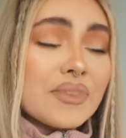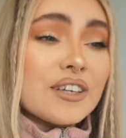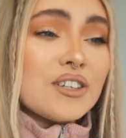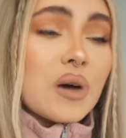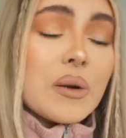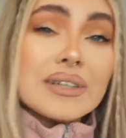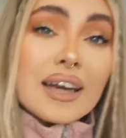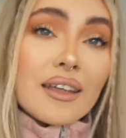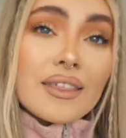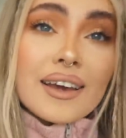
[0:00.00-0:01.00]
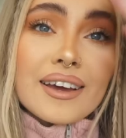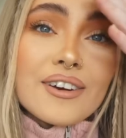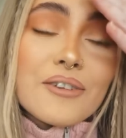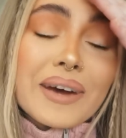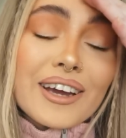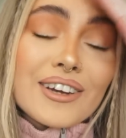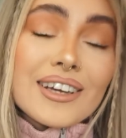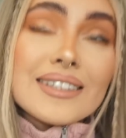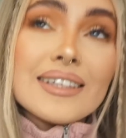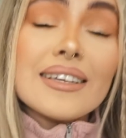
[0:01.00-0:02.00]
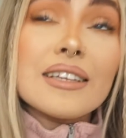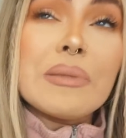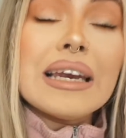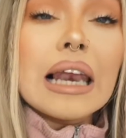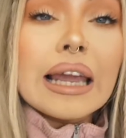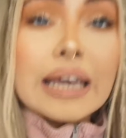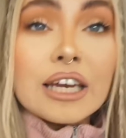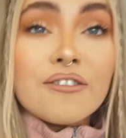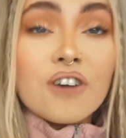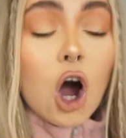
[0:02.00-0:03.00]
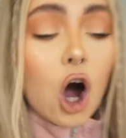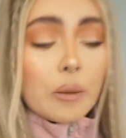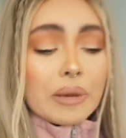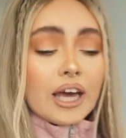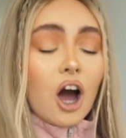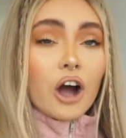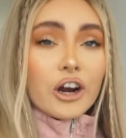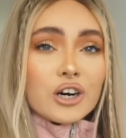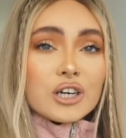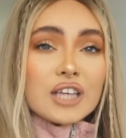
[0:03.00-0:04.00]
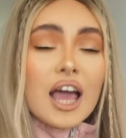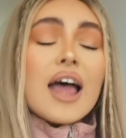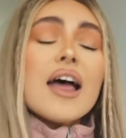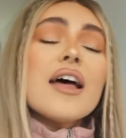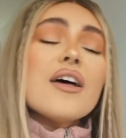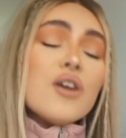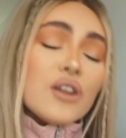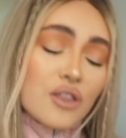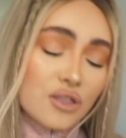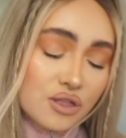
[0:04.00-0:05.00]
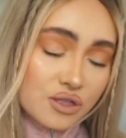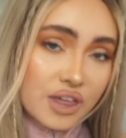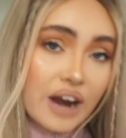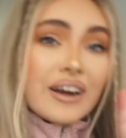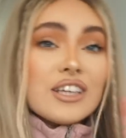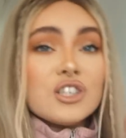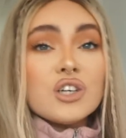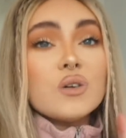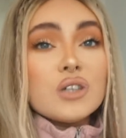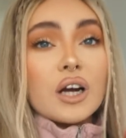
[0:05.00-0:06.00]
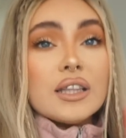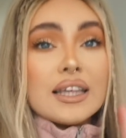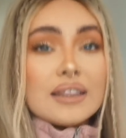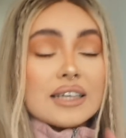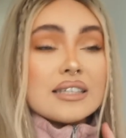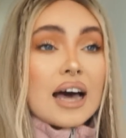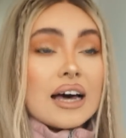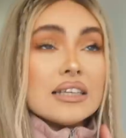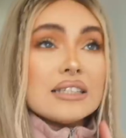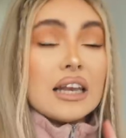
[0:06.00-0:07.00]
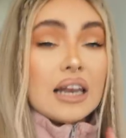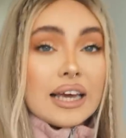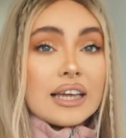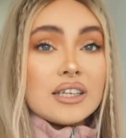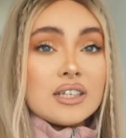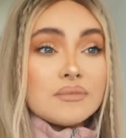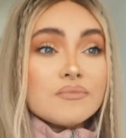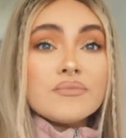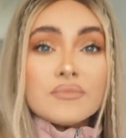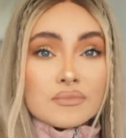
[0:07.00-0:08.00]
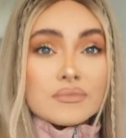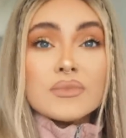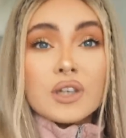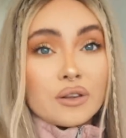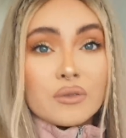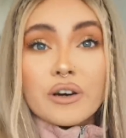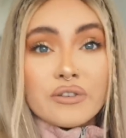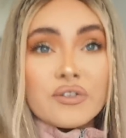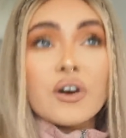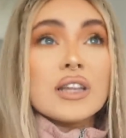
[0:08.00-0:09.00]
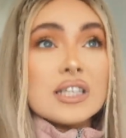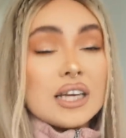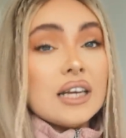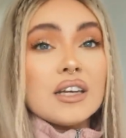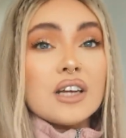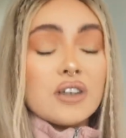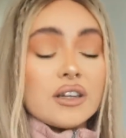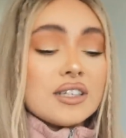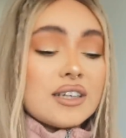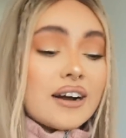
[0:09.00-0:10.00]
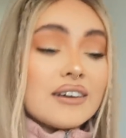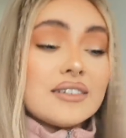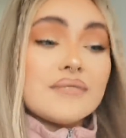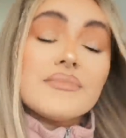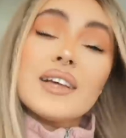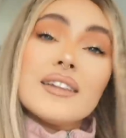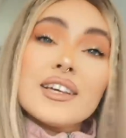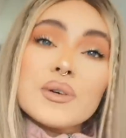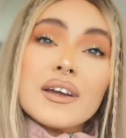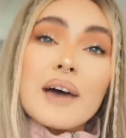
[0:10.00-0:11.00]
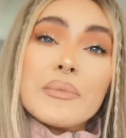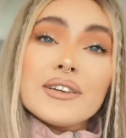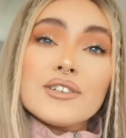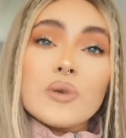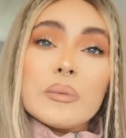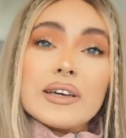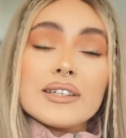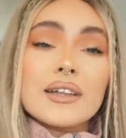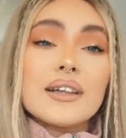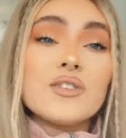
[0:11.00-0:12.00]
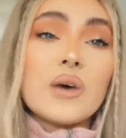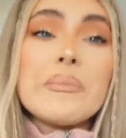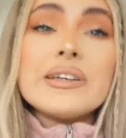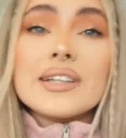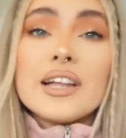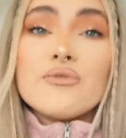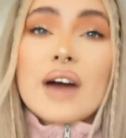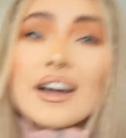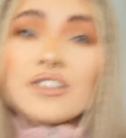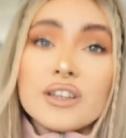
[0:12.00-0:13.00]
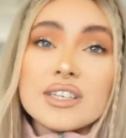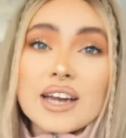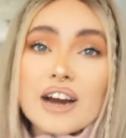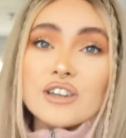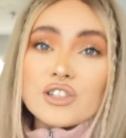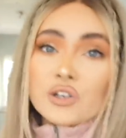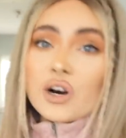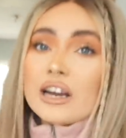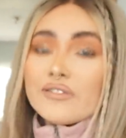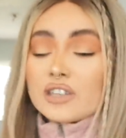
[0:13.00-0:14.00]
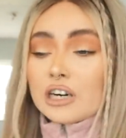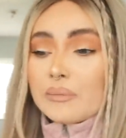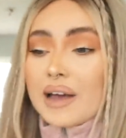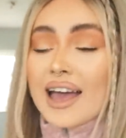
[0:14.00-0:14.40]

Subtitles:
So I was kind of thinking, oh my goodness, this has been leaking for how many hours? There is no doubt that this has leaked to the roof or the ceiling down the stairs. And that's what happened. So I basically ran down the stairs to our living room,